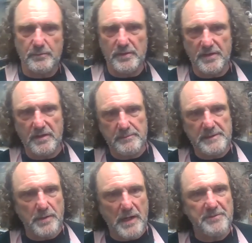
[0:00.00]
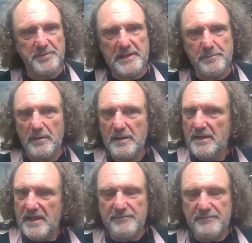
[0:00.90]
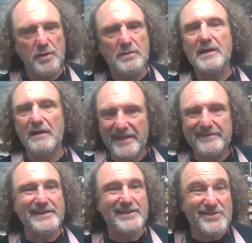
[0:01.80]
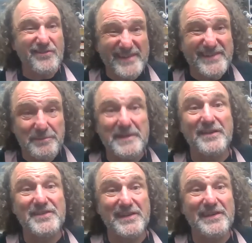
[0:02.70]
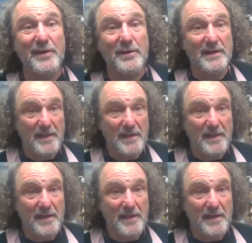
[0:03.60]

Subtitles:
And when you're going to be props people, if you don't love it, then you should find something else to do.